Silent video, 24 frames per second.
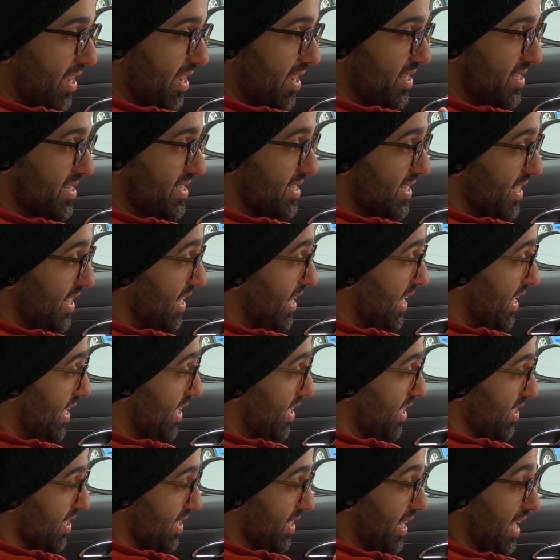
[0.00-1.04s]
a
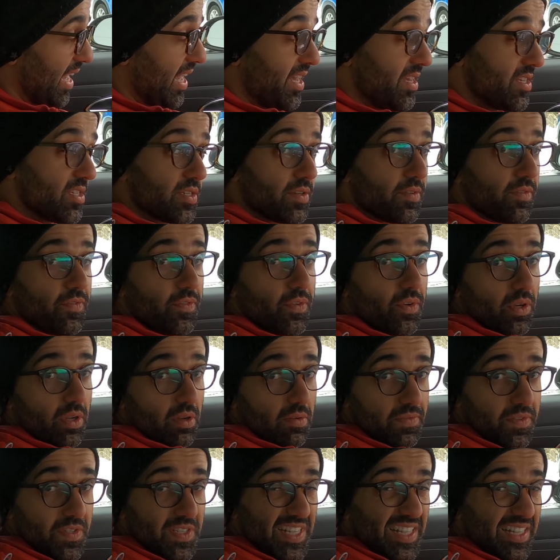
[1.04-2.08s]
CD case full
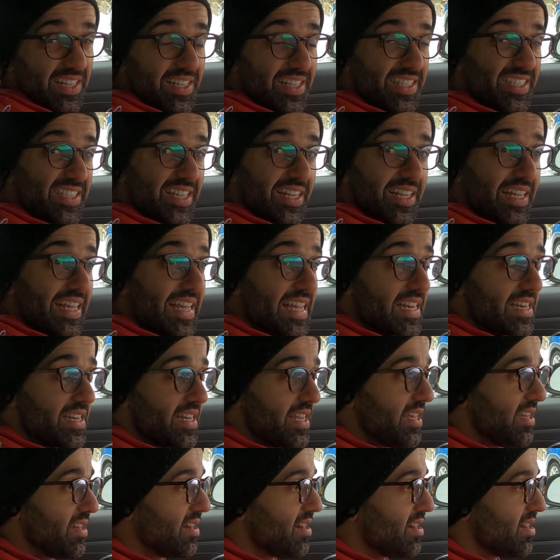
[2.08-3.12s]
of Celine
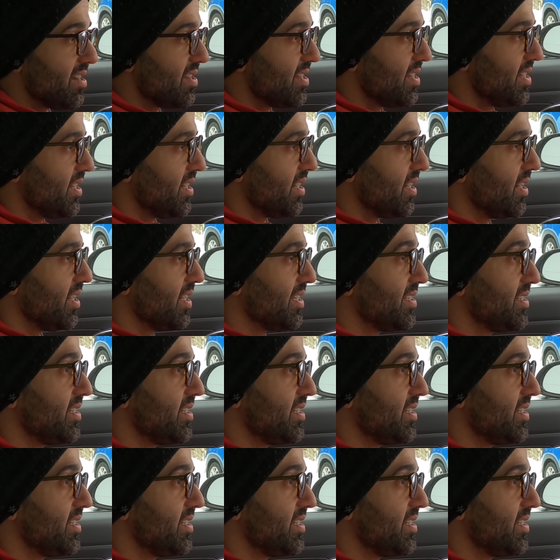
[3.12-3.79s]
Dion uh,